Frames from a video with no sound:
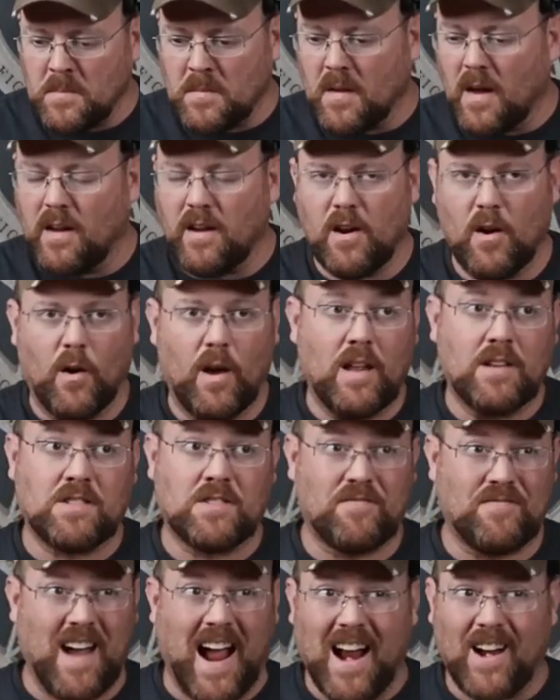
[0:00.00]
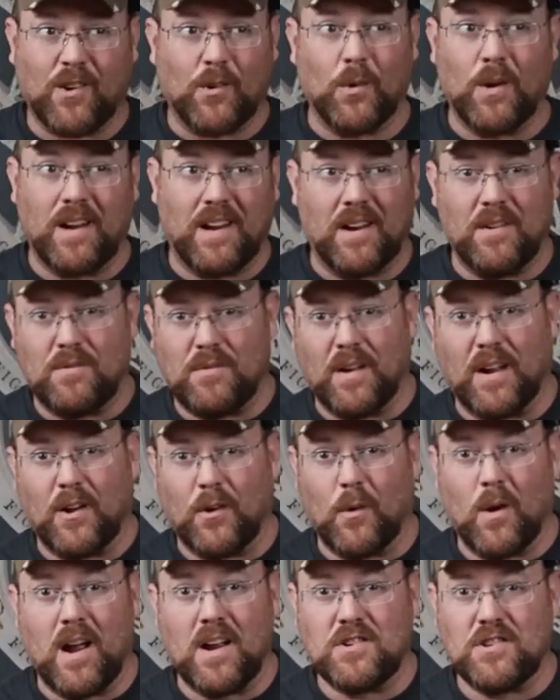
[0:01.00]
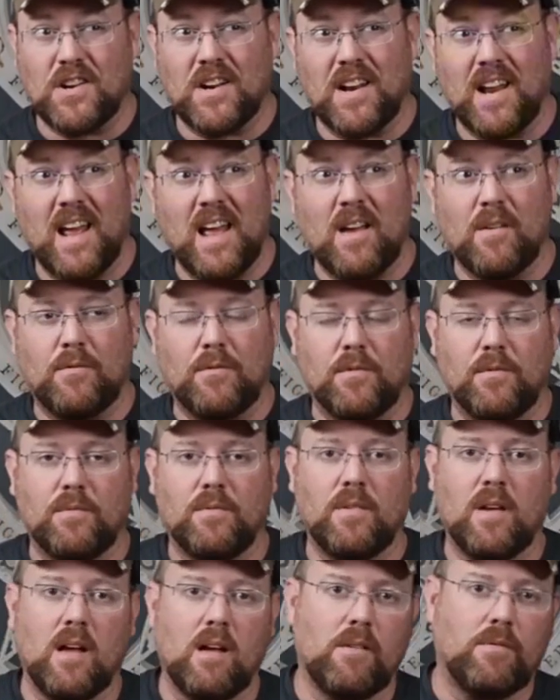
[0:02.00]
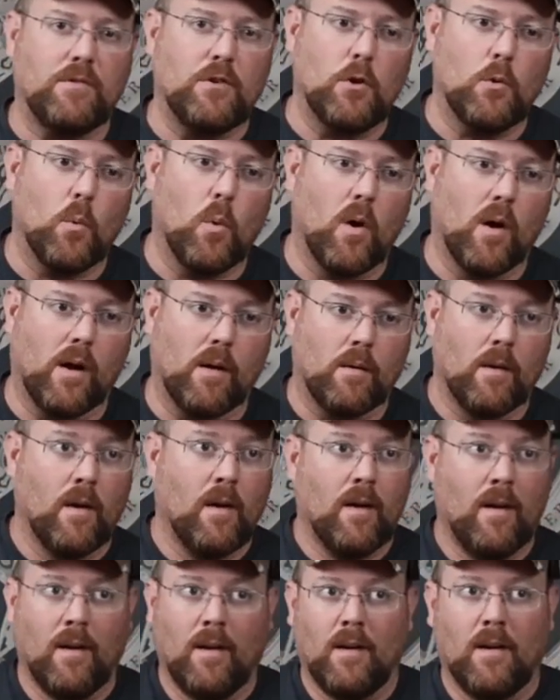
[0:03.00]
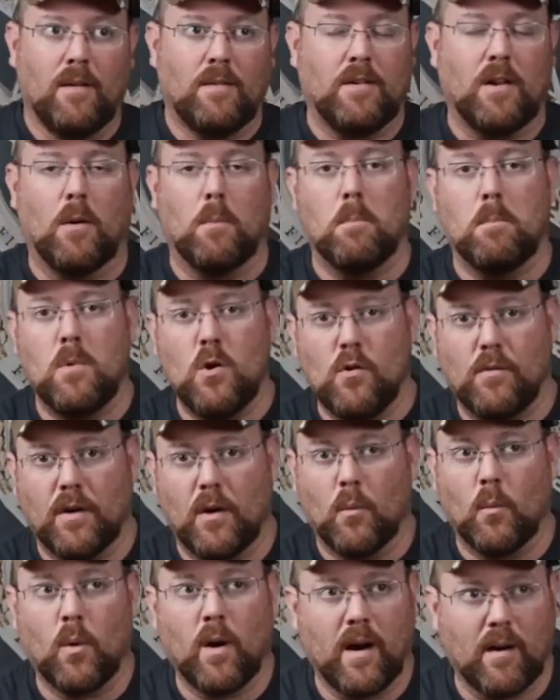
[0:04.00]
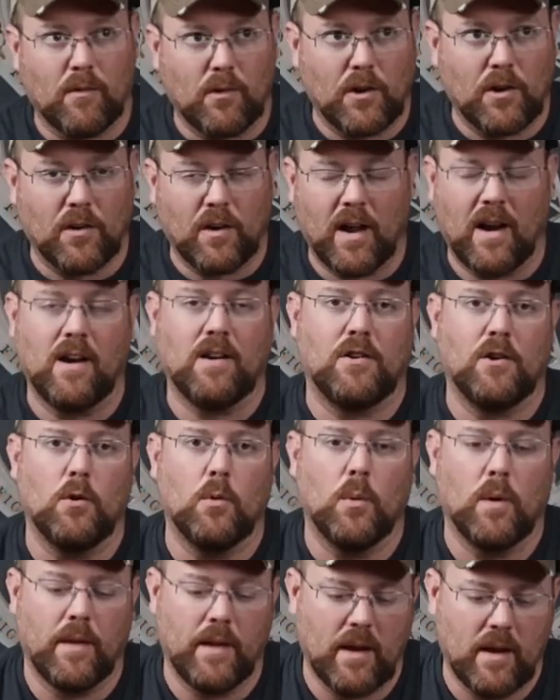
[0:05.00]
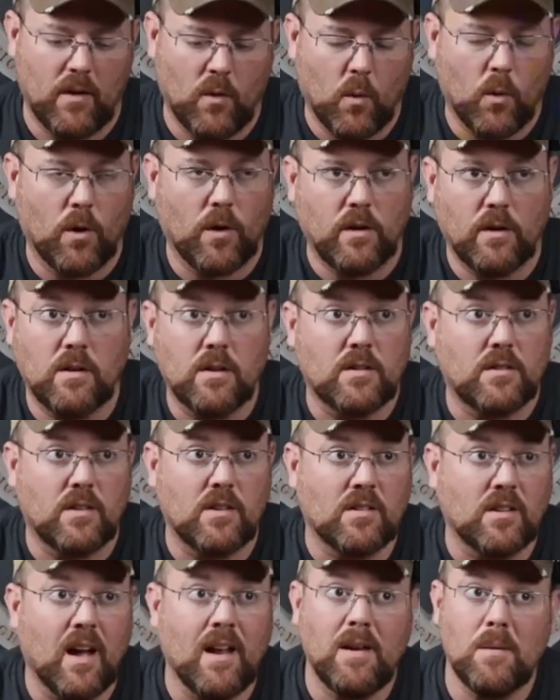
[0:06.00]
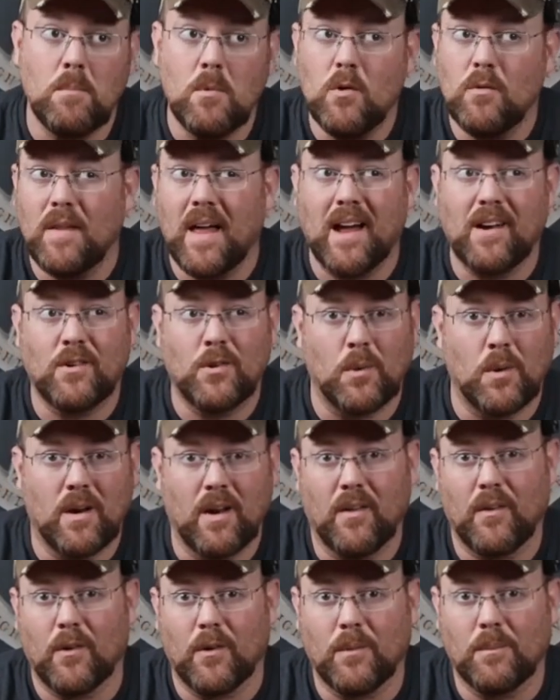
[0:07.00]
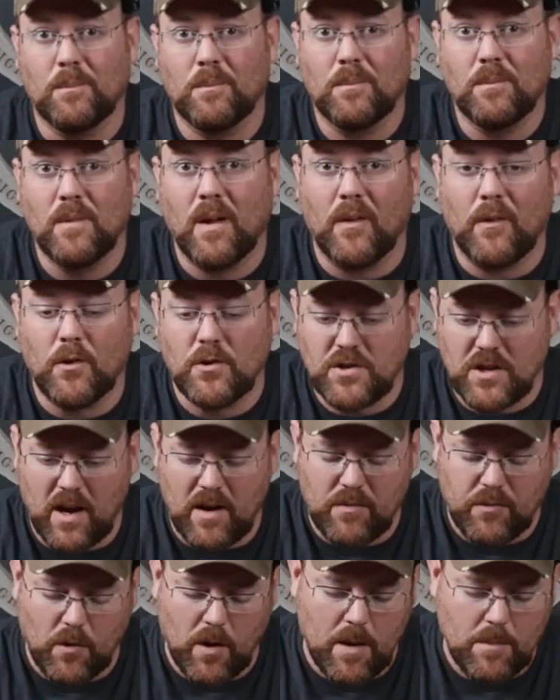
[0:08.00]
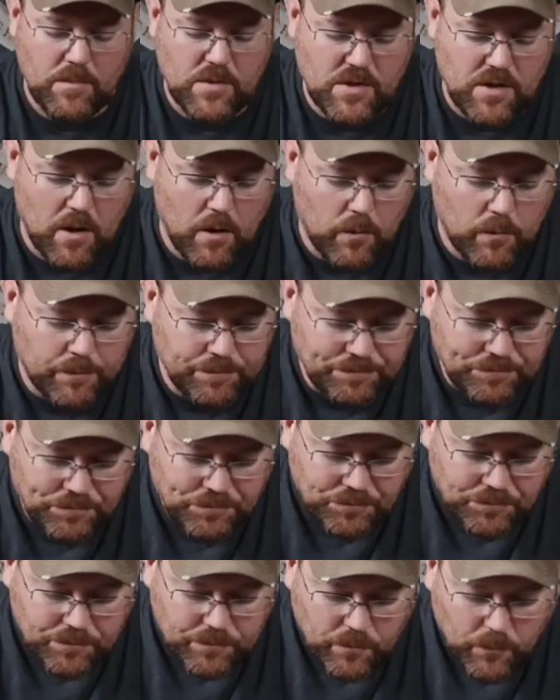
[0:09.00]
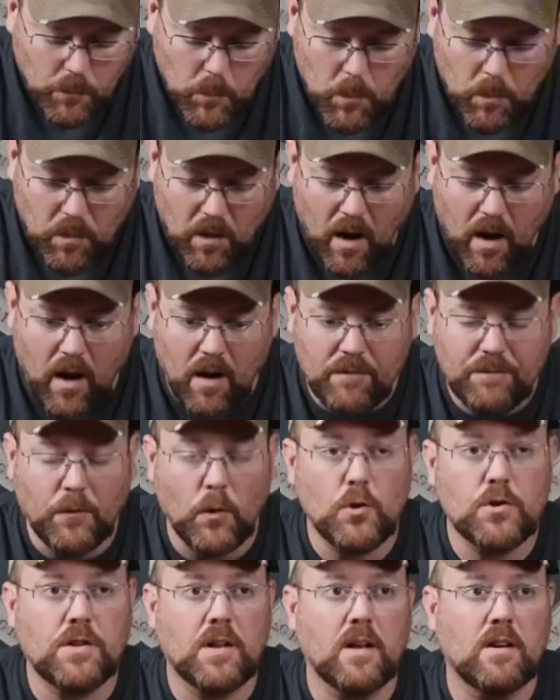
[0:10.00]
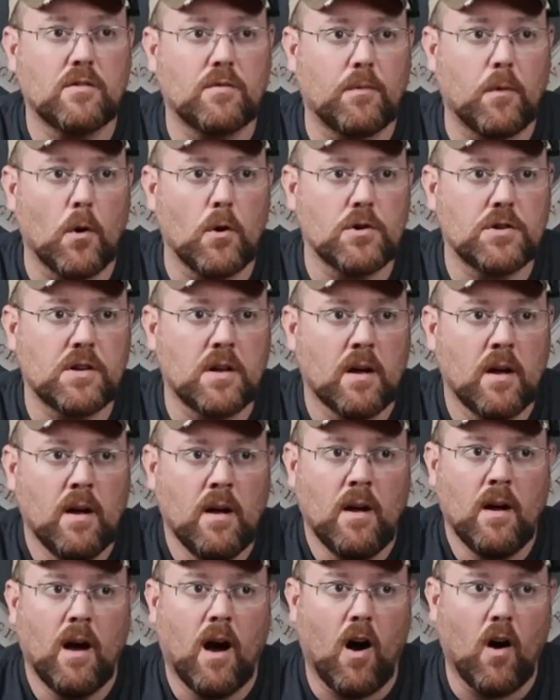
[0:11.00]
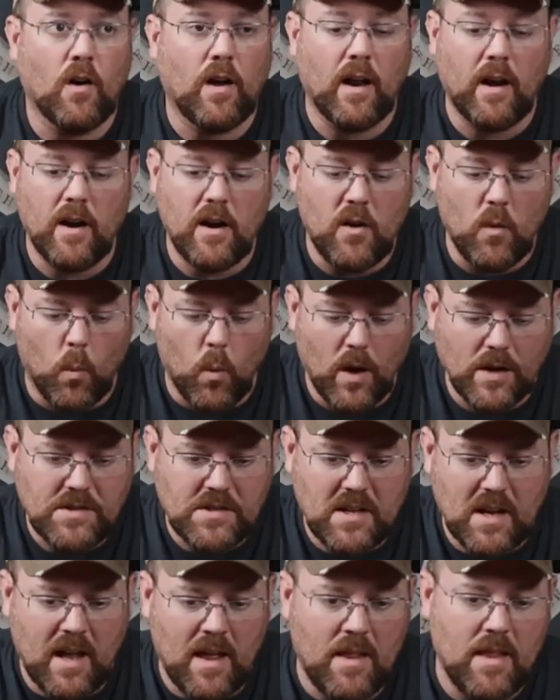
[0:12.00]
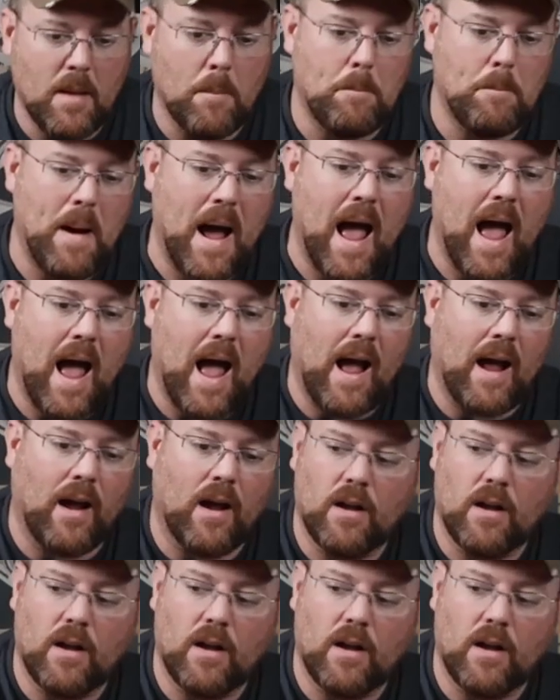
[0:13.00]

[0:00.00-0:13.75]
its factory configuration if you want to move it, whatever you're going to do with it, or you just decide to move that to another J frame. So first things first, I'll get into what's in the bag.